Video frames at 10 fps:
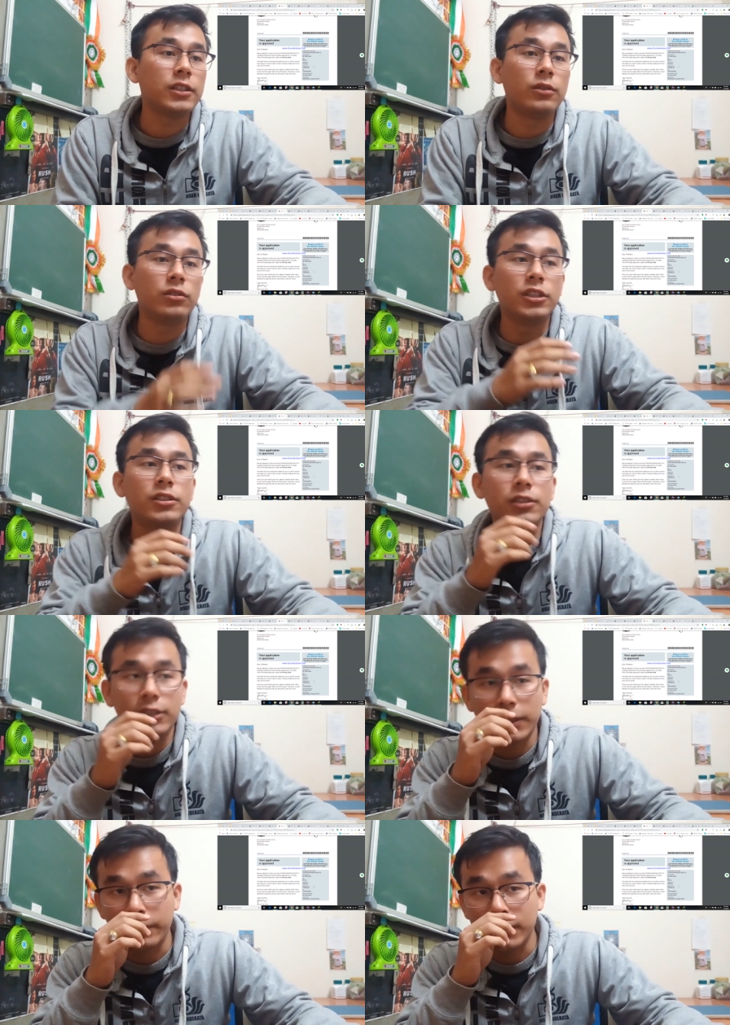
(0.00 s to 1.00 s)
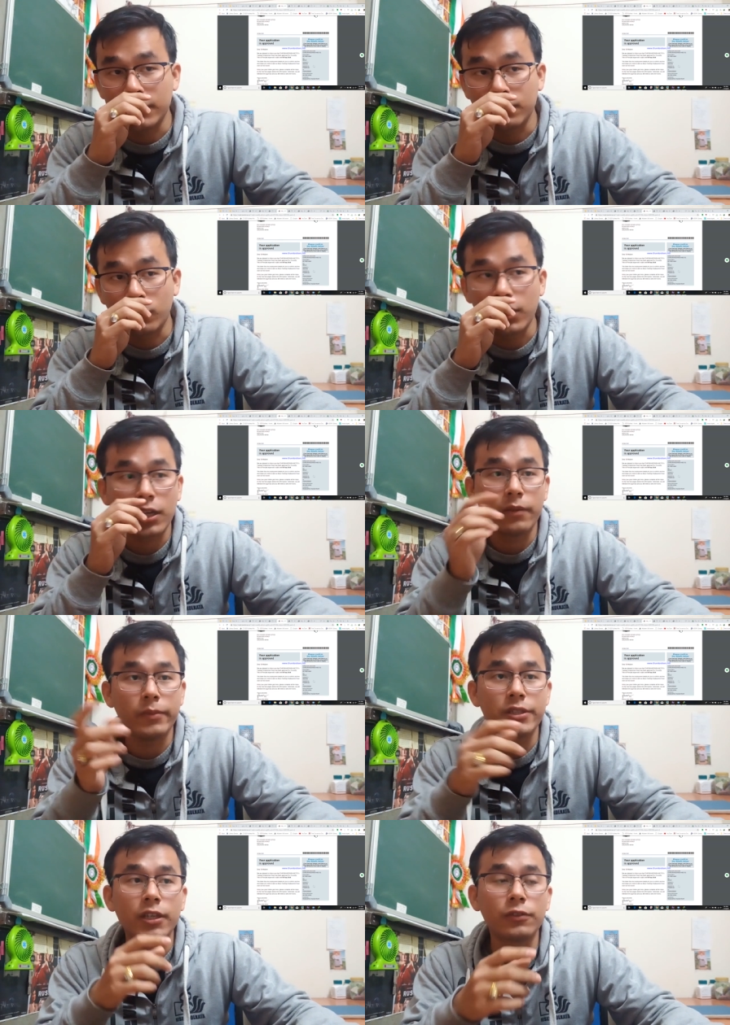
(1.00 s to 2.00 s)
This TEP is more like a
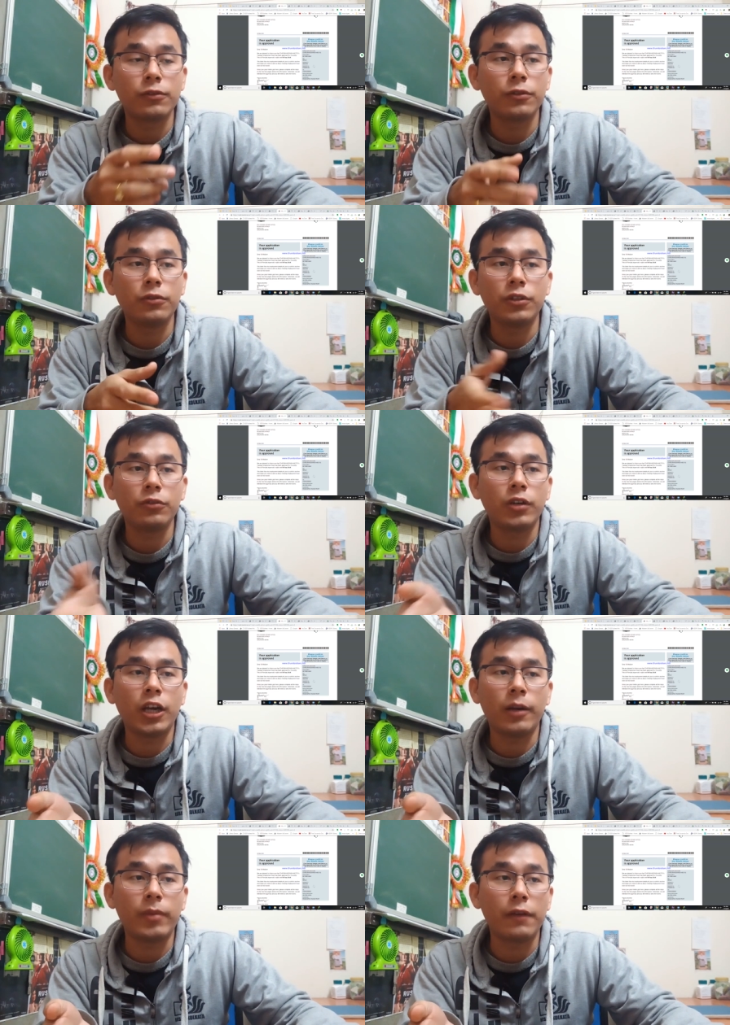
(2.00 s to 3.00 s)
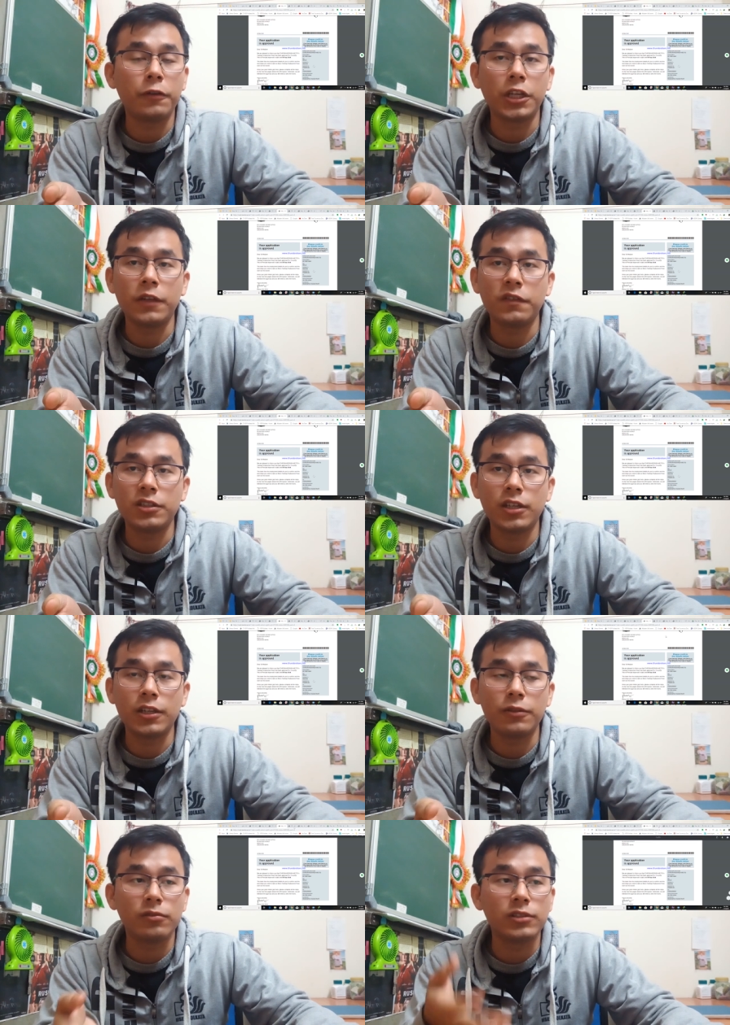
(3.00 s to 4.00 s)
visa, so you don't need to apply for any
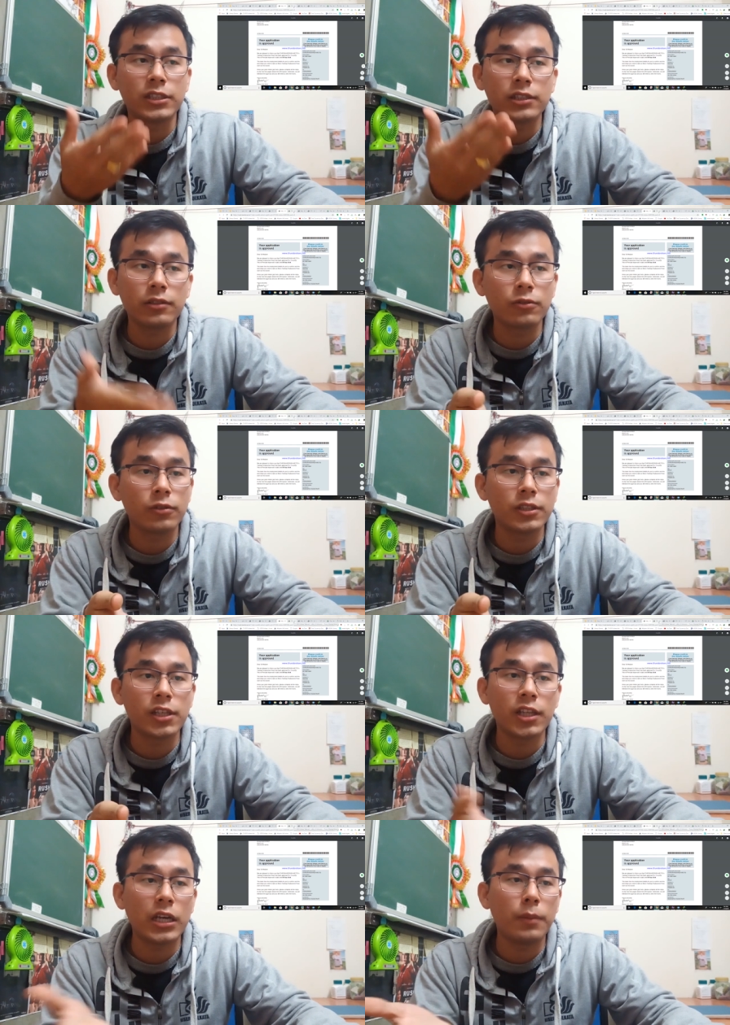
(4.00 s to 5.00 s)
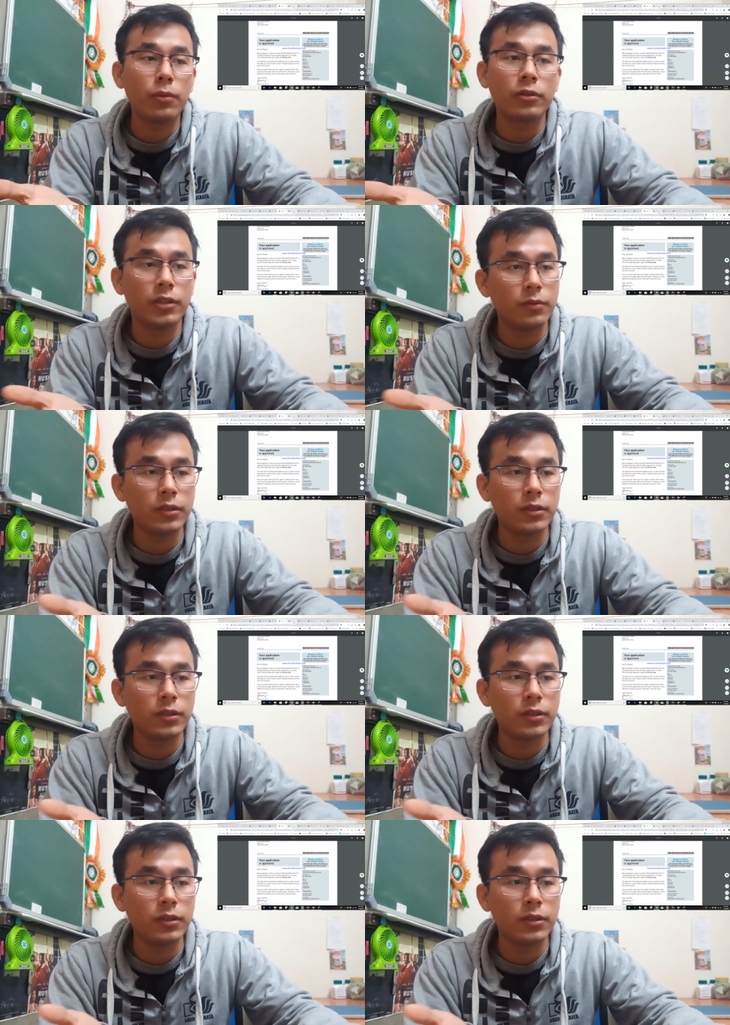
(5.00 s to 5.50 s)
visa. You just saw this at the airport.